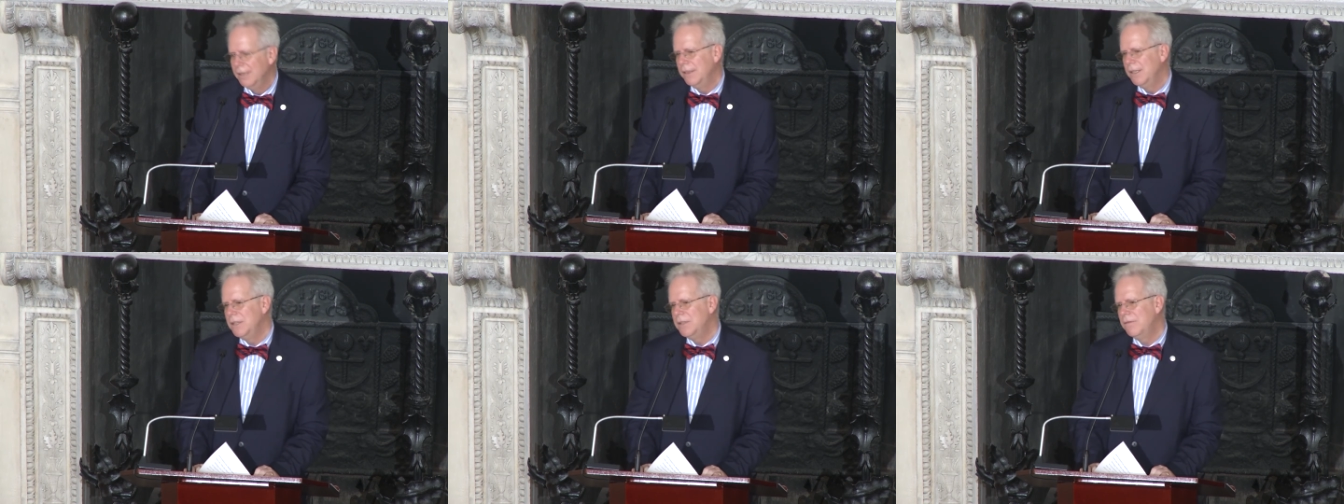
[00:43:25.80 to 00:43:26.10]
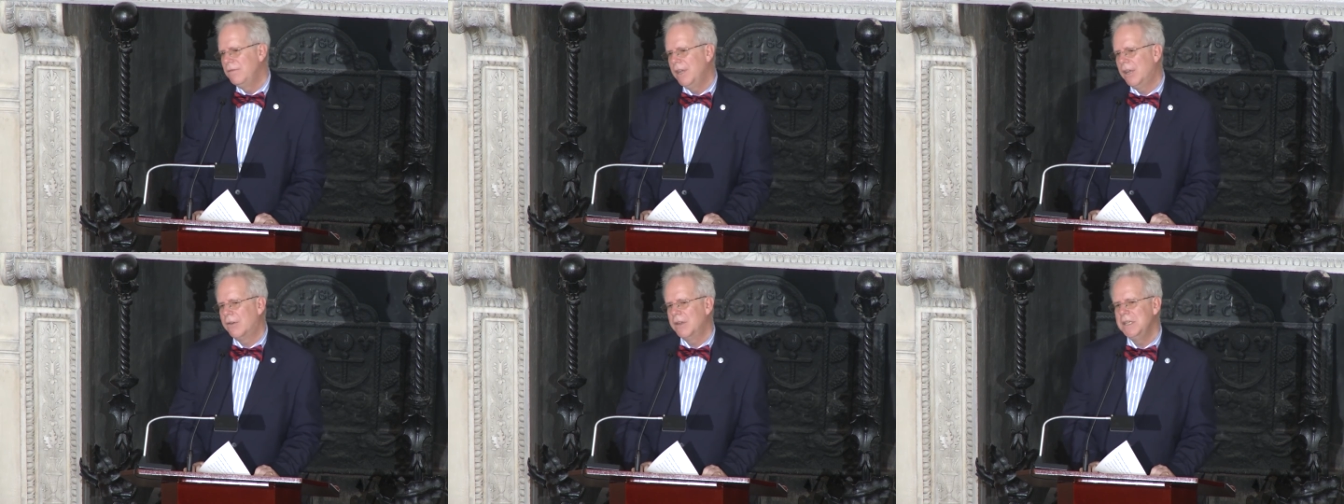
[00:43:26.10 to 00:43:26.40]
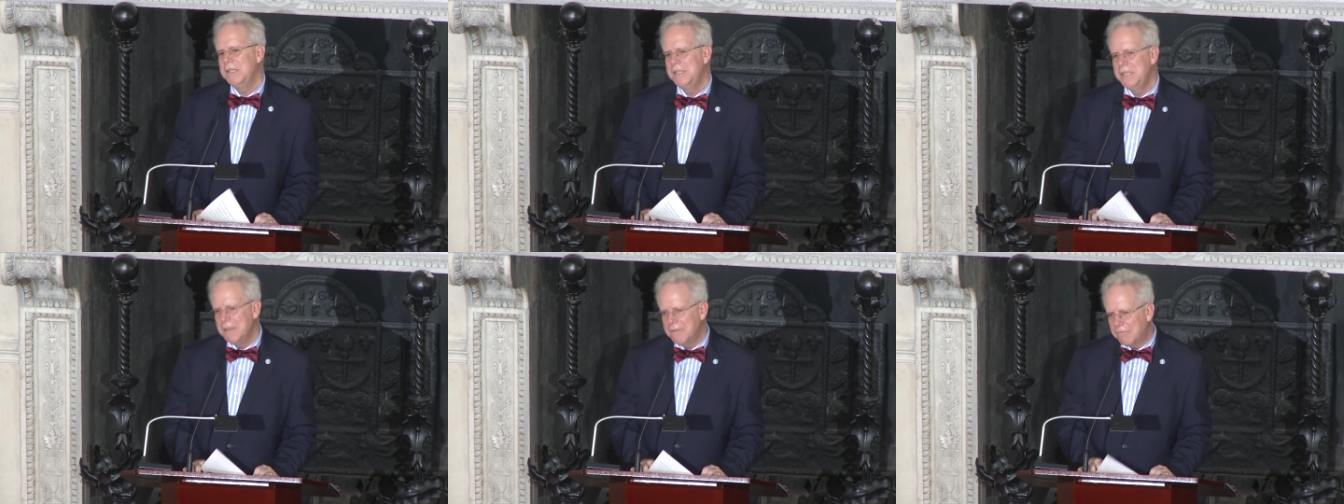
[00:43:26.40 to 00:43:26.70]
these very
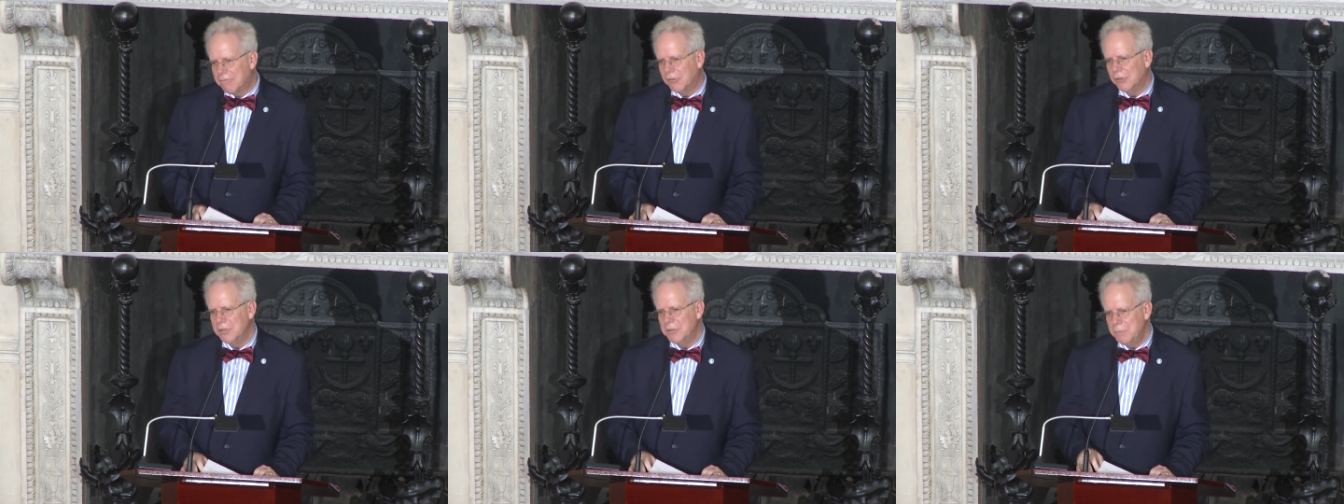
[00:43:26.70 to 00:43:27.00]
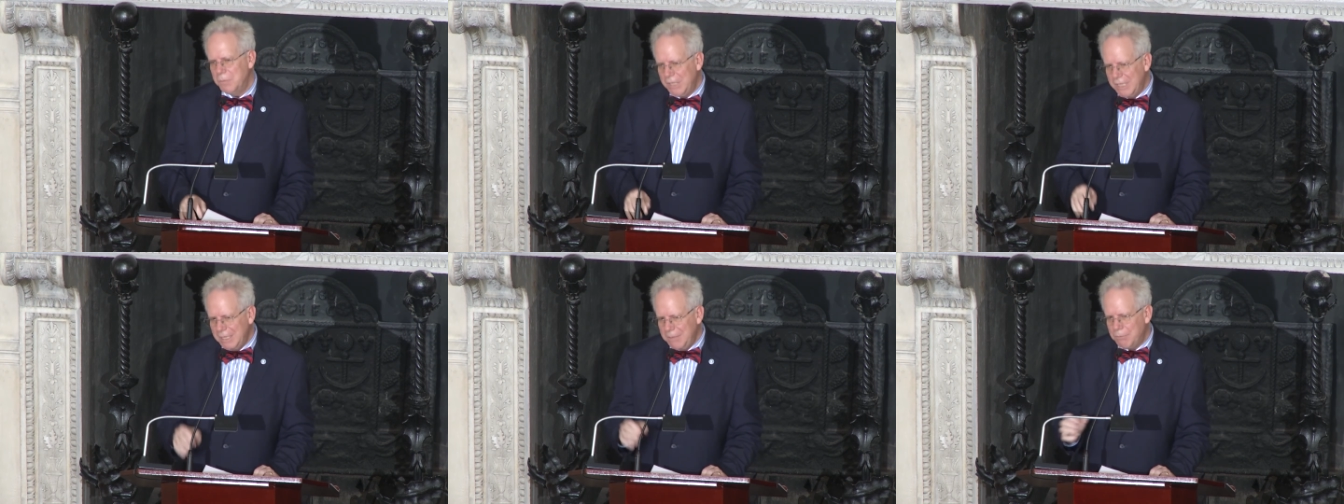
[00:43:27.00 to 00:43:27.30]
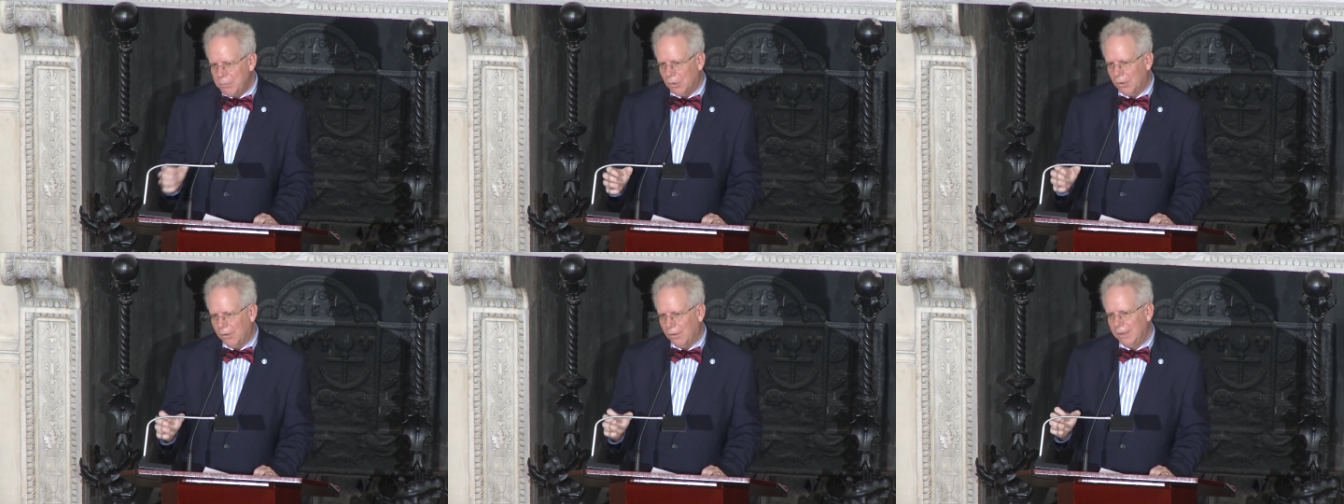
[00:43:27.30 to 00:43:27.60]
different
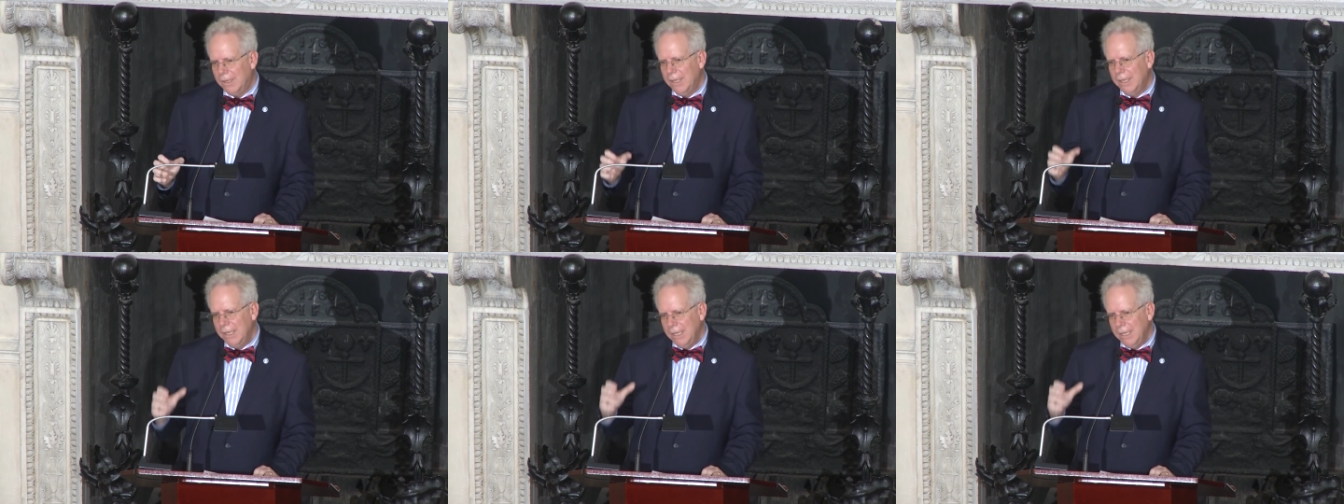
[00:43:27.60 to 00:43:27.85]
people